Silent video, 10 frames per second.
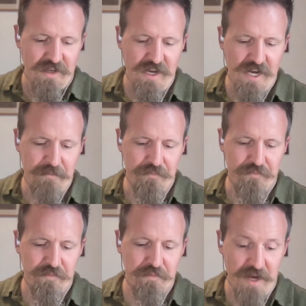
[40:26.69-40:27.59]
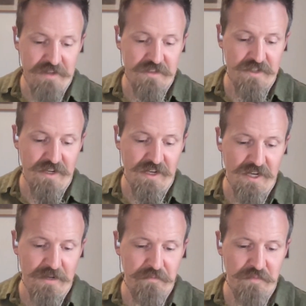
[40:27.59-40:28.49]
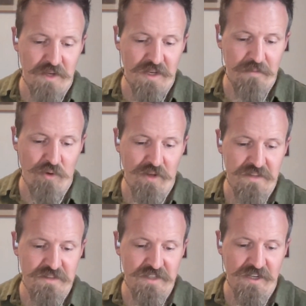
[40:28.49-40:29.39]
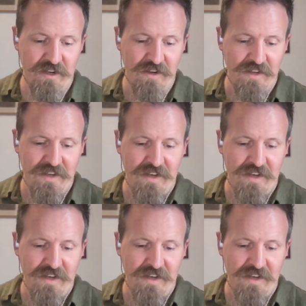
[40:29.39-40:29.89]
But let's see here.